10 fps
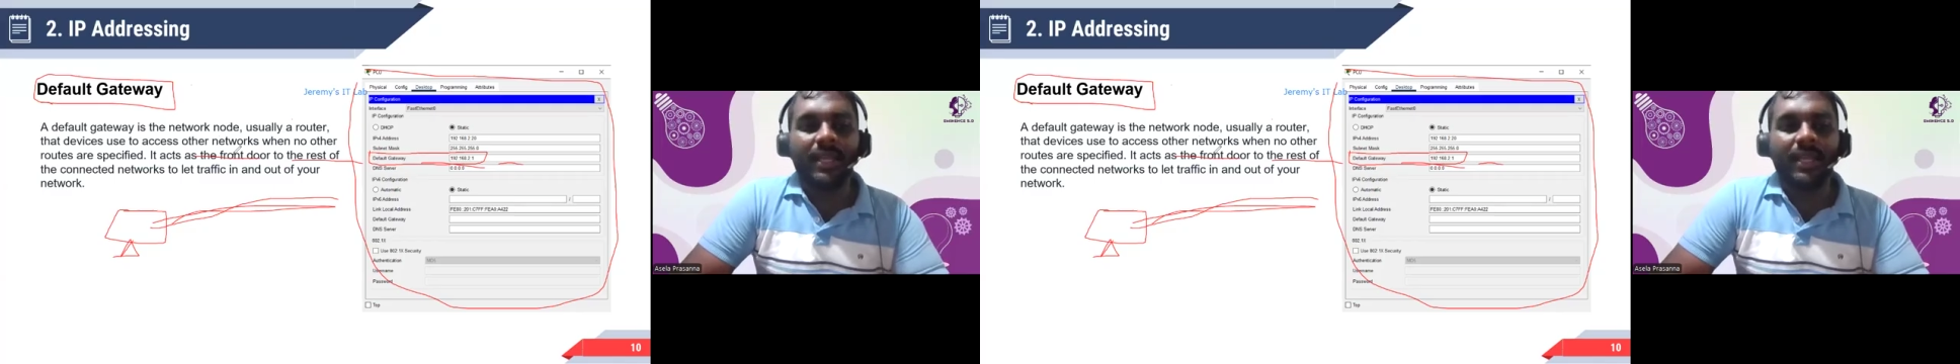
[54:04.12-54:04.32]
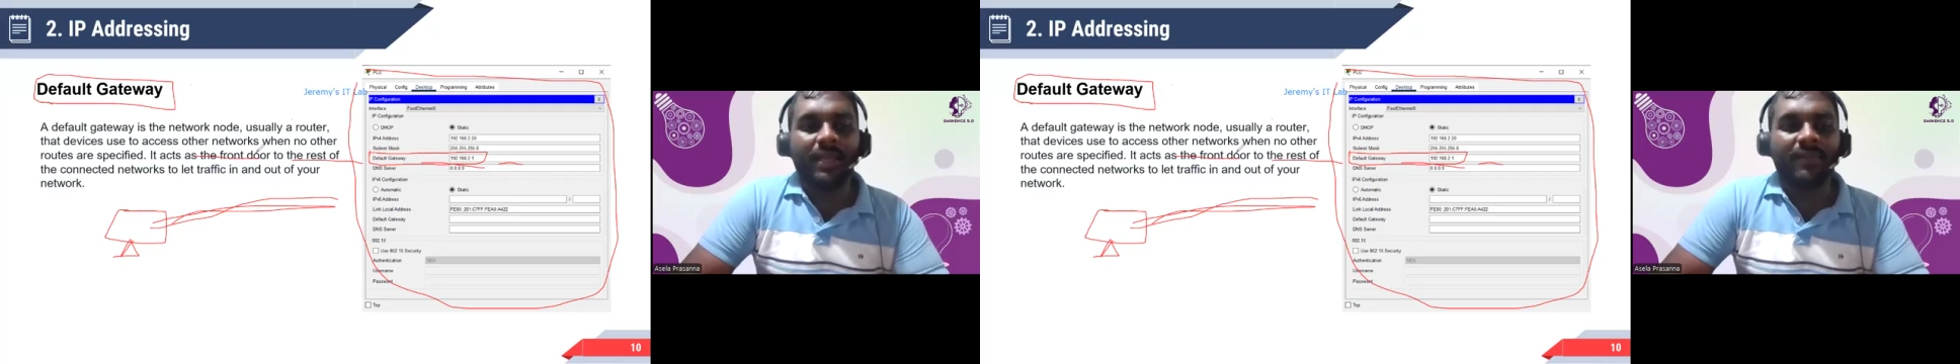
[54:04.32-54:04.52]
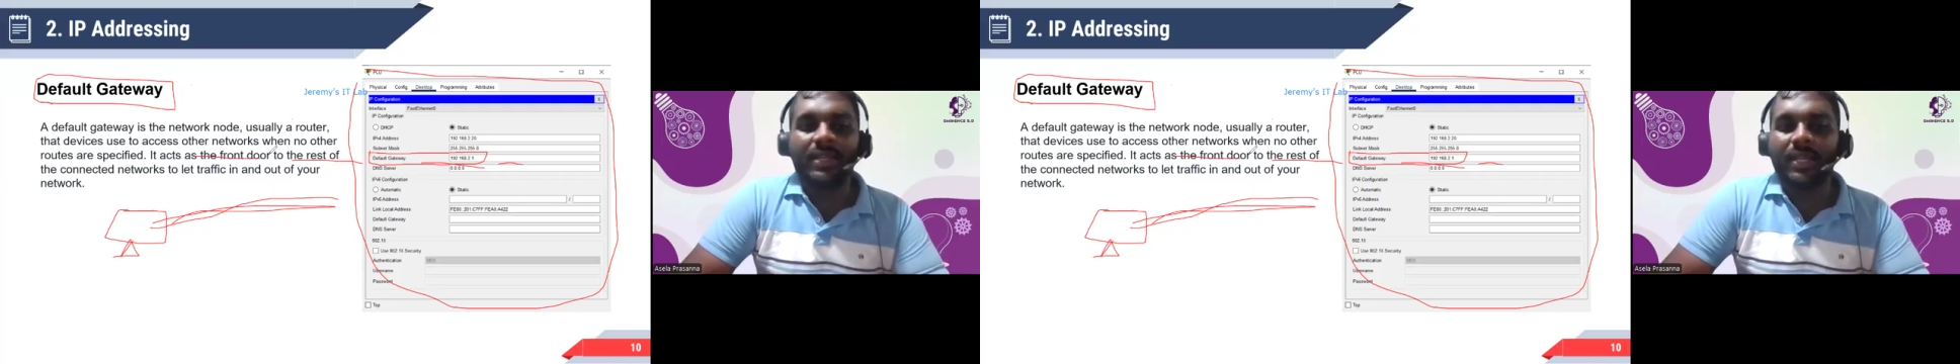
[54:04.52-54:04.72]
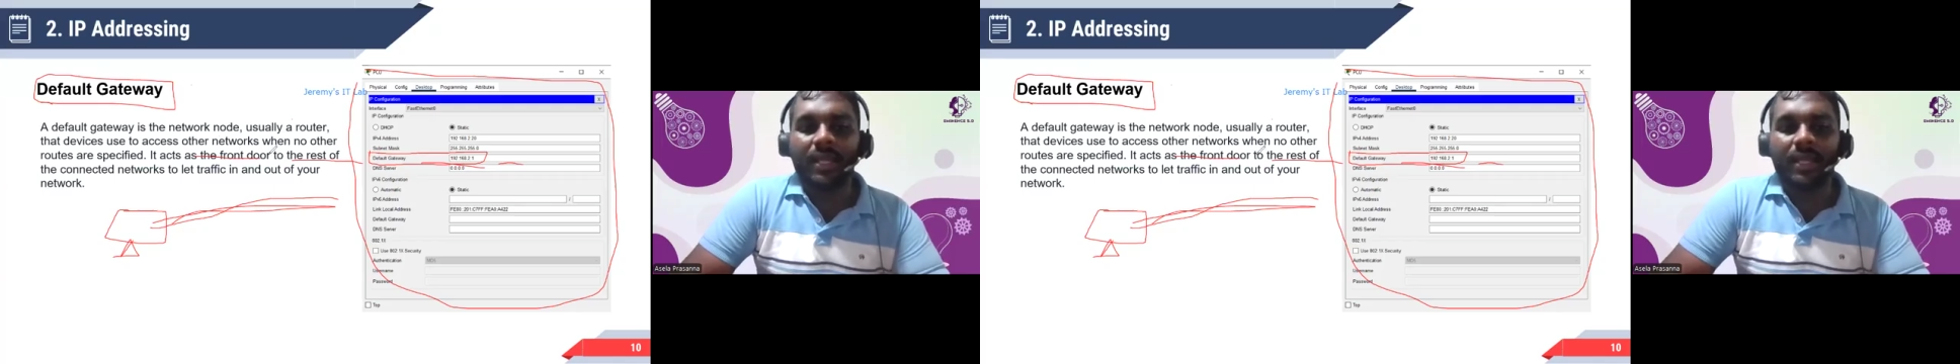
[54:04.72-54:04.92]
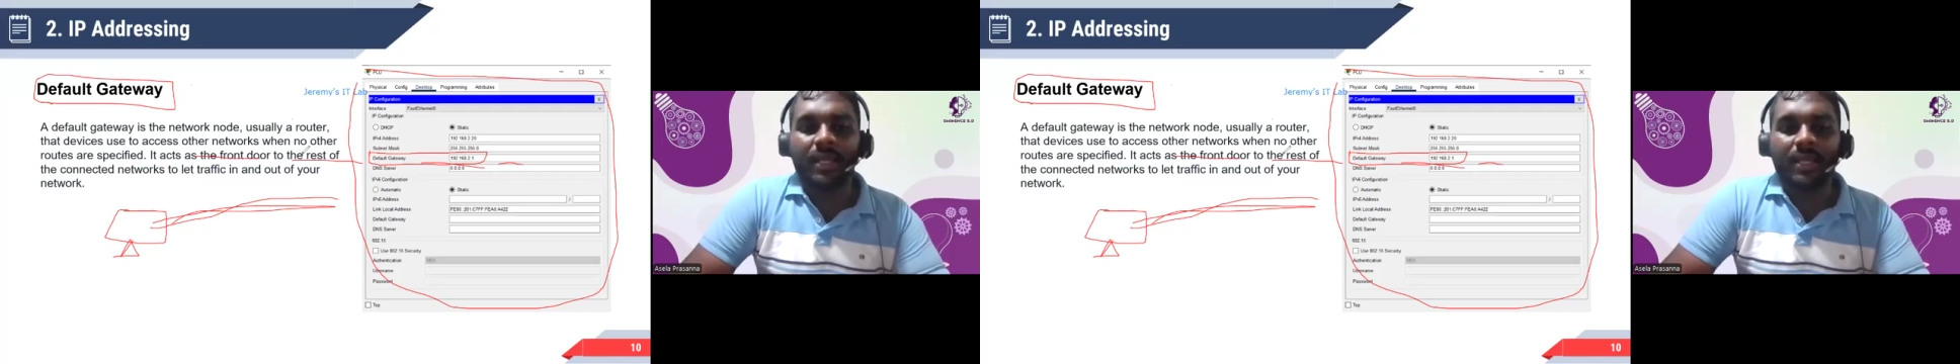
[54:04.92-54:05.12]
when
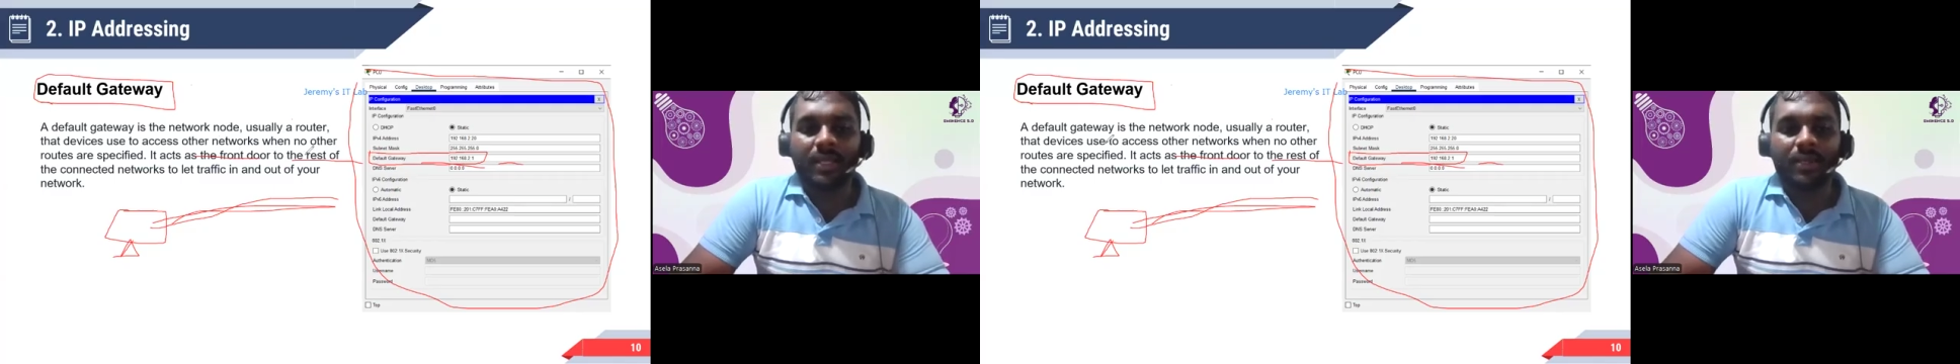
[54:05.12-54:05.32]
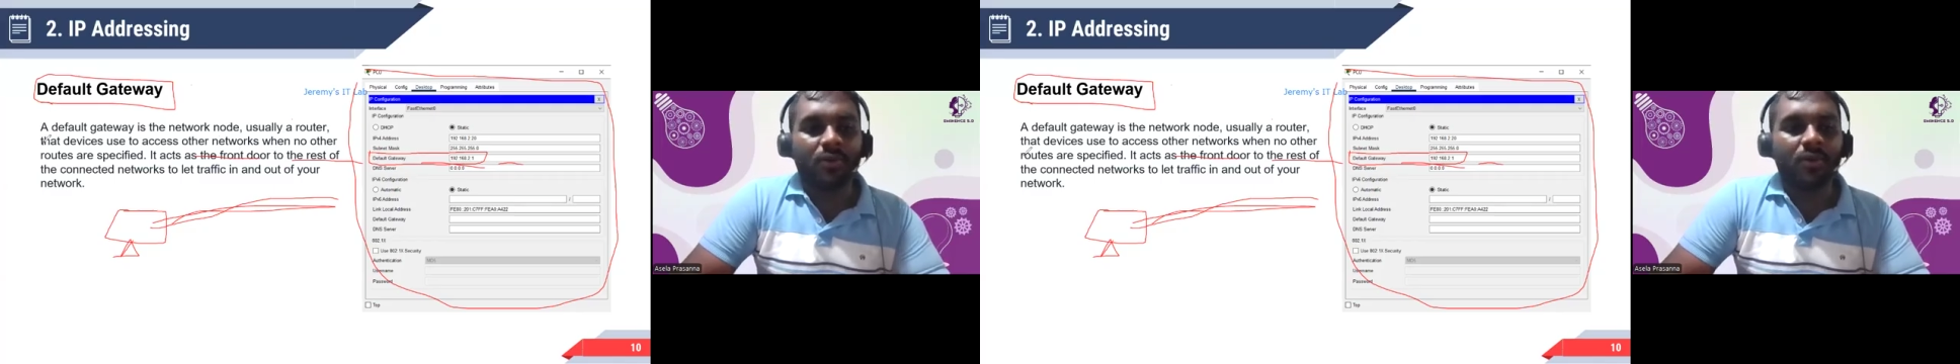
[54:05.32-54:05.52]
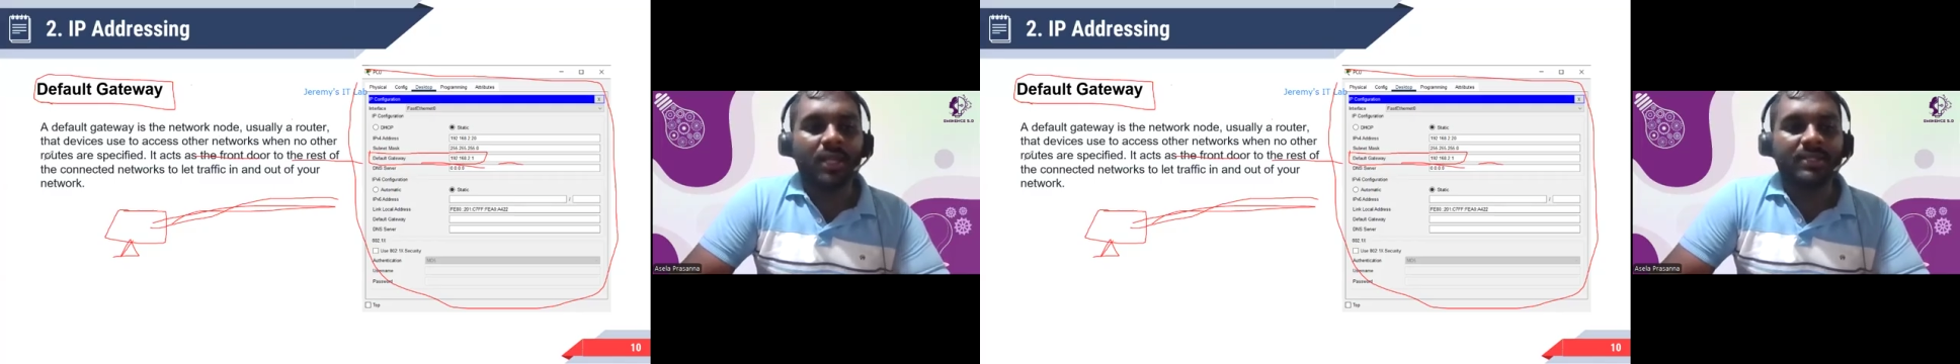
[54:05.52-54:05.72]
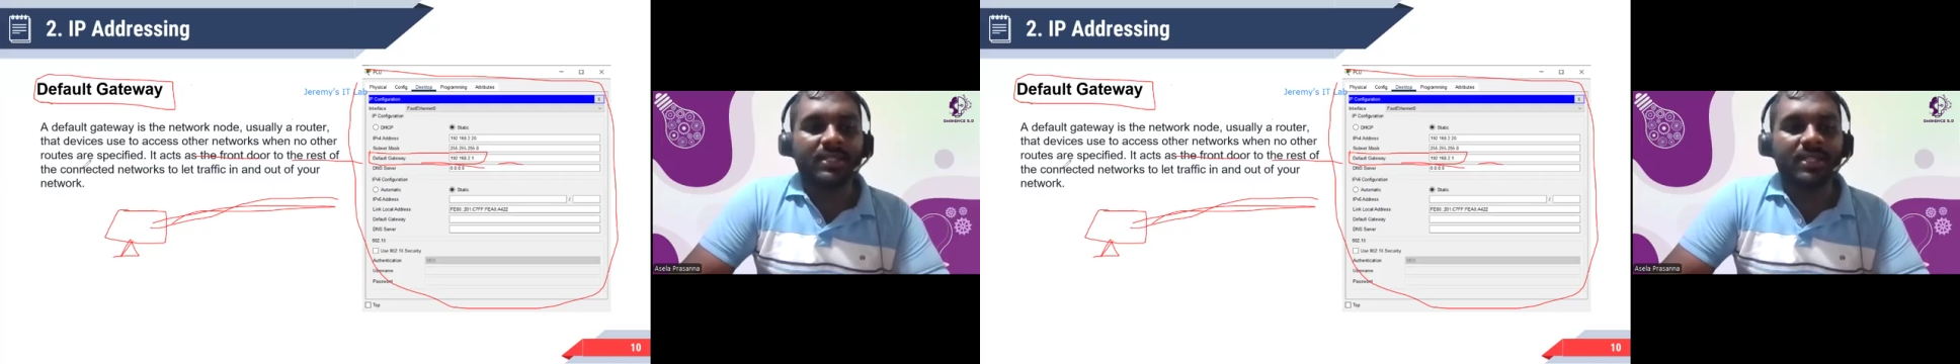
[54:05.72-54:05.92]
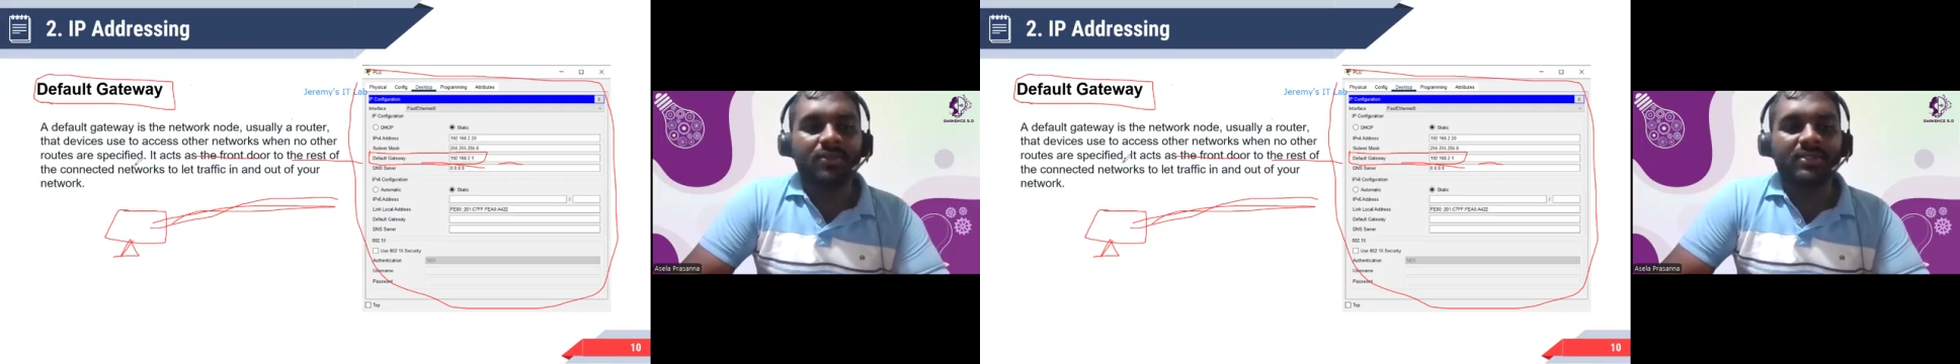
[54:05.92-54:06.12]
no other
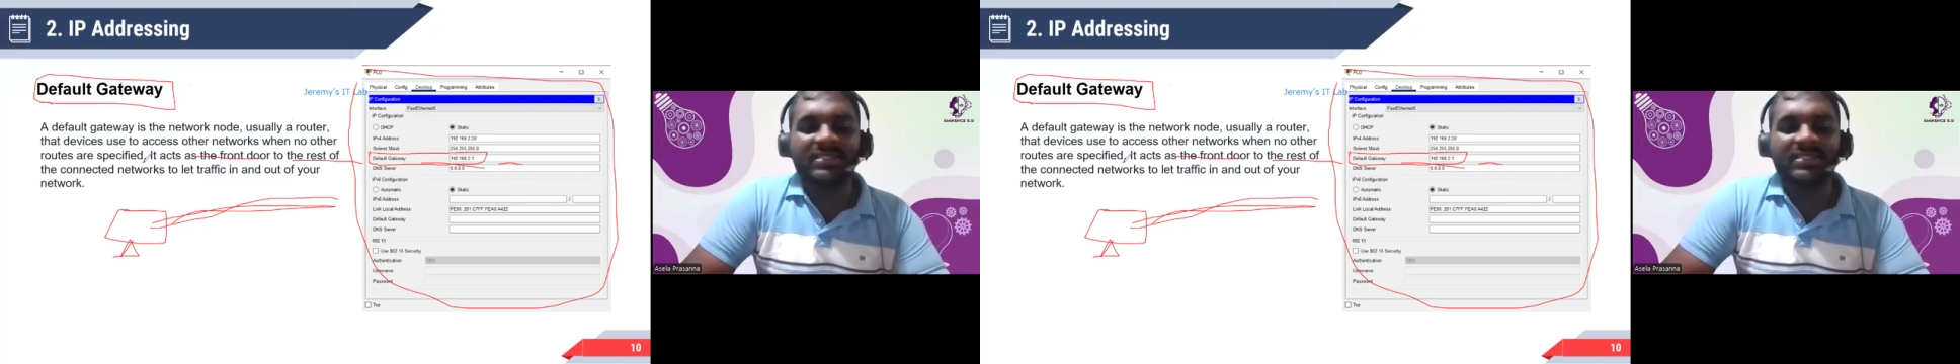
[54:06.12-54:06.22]
routes